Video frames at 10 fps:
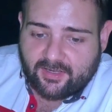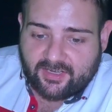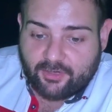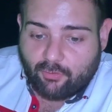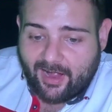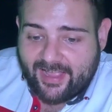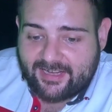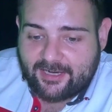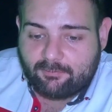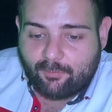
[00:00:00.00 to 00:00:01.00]

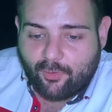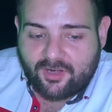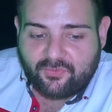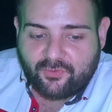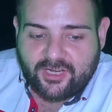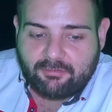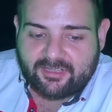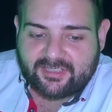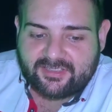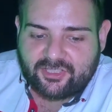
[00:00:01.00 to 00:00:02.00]
requiring more
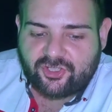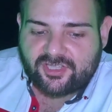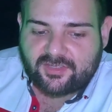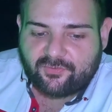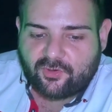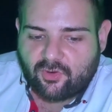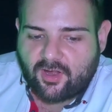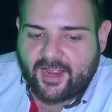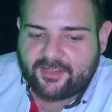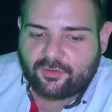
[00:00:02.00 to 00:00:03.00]
frequent additions of
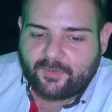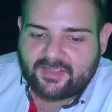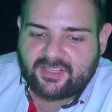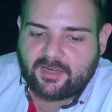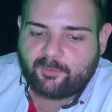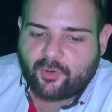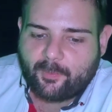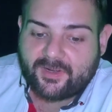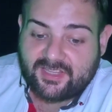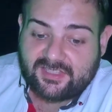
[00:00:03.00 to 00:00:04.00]
chlorine to maintain
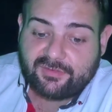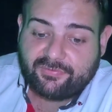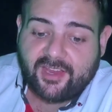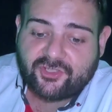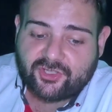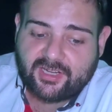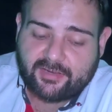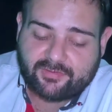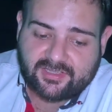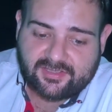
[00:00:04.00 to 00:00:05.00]
proper disinfection
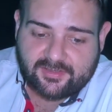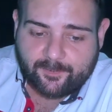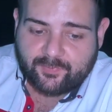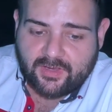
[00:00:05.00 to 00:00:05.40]
levels.